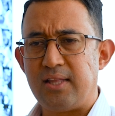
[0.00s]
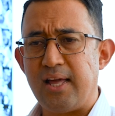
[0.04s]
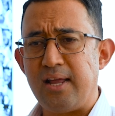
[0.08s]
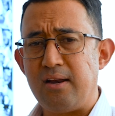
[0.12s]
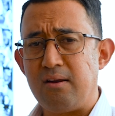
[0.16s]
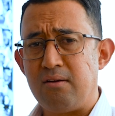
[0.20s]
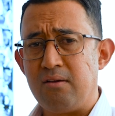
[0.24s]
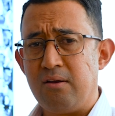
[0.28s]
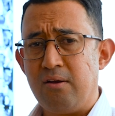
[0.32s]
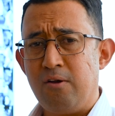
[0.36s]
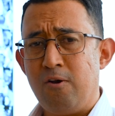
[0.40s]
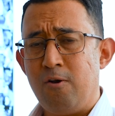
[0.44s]

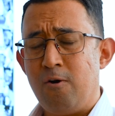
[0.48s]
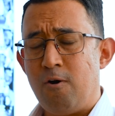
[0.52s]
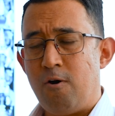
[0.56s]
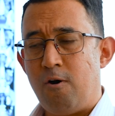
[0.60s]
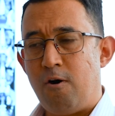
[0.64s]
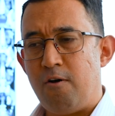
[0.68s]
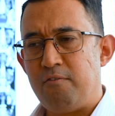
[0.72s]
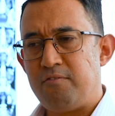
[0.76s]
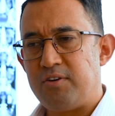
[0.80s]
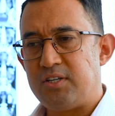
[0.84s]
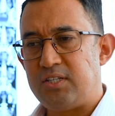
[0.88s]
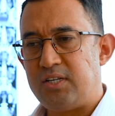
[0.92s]
then
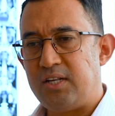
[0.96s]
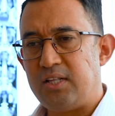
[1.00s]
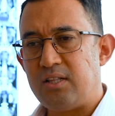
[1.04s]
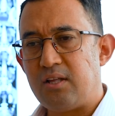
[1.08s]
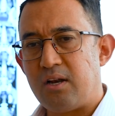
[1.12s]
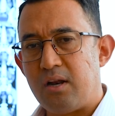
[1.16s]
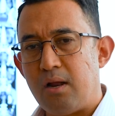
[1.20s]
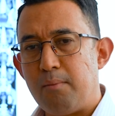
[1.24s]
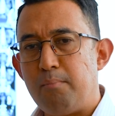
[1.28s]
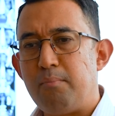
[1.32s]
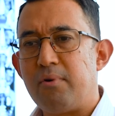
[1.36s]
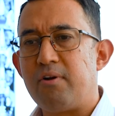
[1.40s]
obviously
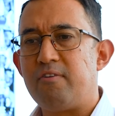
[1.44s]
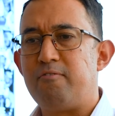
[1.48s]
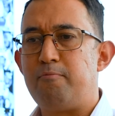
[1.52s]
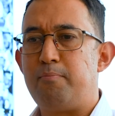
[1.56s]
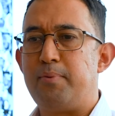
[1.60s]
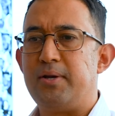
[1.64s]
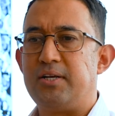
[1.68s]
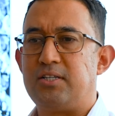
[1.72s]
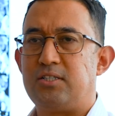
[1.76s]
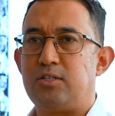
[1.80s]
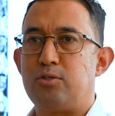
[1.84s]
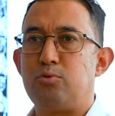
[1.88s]
the number of
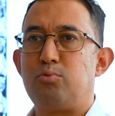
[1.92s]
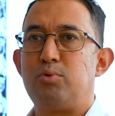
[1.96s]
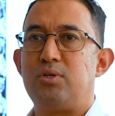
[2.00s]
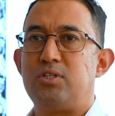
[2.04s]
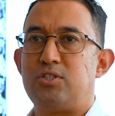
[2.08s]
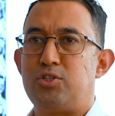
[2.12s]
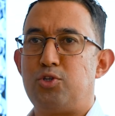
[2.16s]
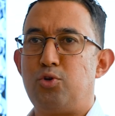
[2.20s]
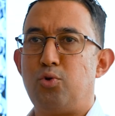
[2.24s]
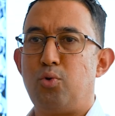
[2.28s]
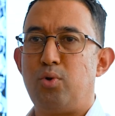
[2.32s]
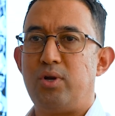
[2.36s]
patients
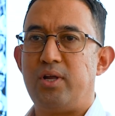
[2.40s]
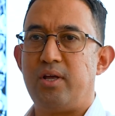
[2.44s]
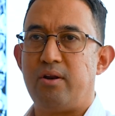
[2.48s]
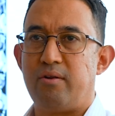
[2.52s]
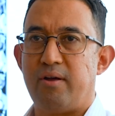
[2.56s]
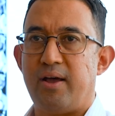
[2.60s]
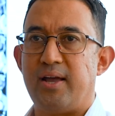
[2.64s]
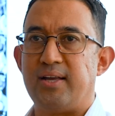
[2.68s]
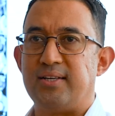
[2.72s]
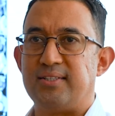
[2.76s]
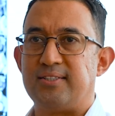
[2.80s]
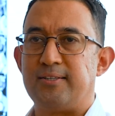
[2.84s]
will slowly
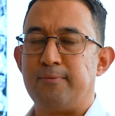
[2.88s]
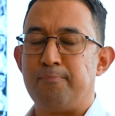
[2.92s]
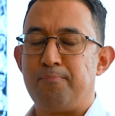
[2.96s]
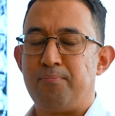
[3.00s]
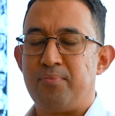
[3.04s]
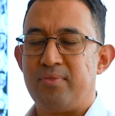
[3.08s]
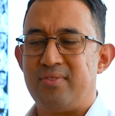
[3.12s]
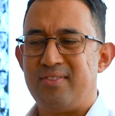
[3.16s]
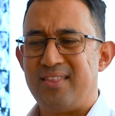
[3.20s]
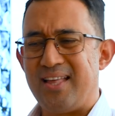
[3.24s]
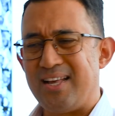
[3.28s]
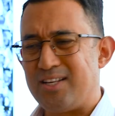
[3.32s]
rise.
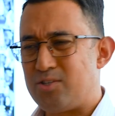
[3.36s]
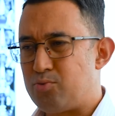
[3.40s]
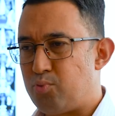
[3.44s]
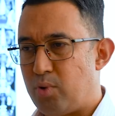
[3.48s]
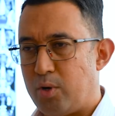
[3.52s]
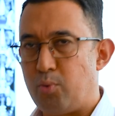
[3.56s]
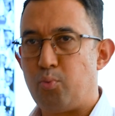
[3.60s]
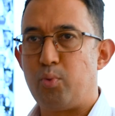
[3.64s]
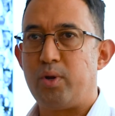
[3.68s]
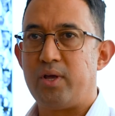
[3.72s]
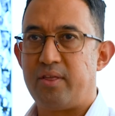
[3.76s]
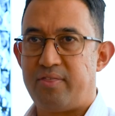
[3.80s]
That's
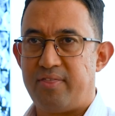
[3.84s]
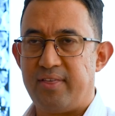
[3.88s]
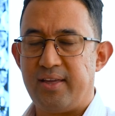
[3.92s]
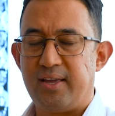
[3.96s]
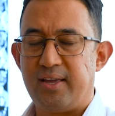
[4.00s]
what we are